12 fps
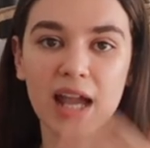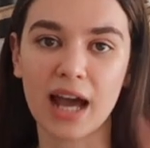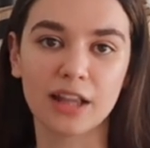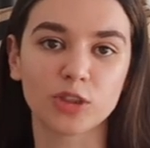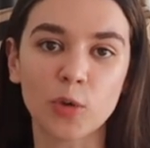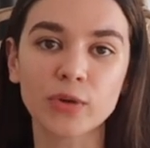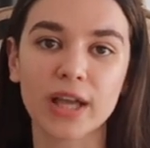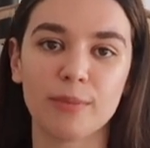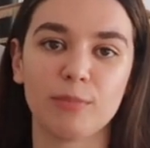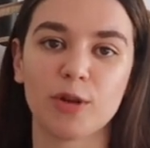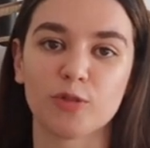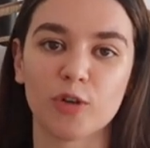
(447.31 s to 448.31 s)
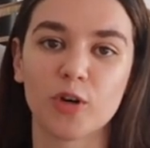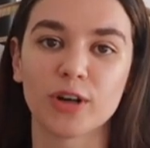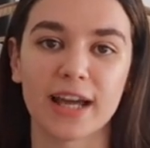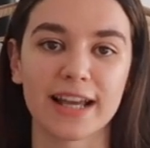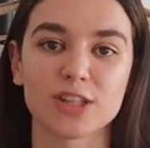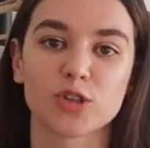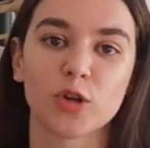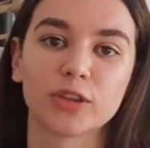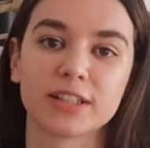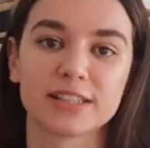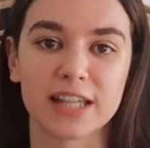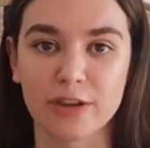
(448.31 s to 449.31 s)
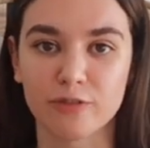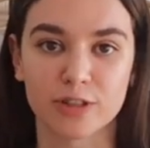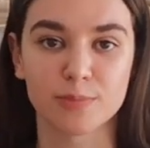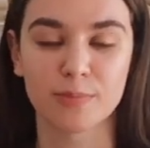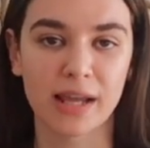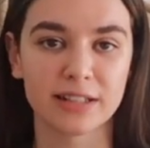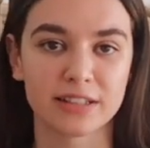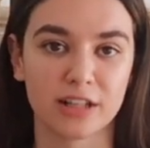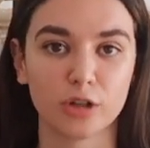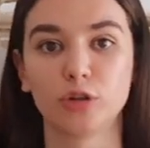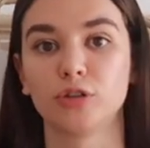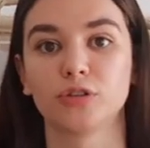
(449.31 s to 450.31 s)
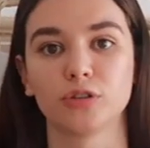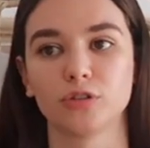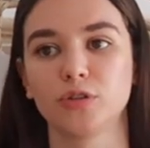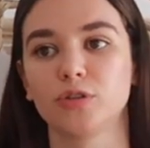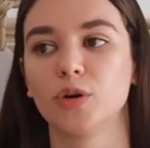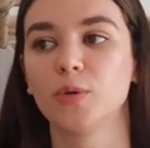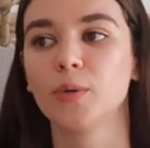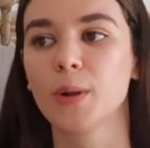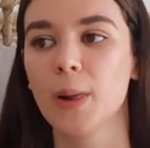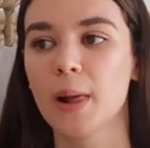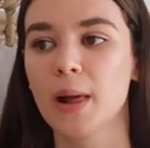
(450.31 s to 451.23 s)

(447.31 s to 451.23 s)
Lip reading: And don't get me wrong, like, it's not the safest place in London, you know.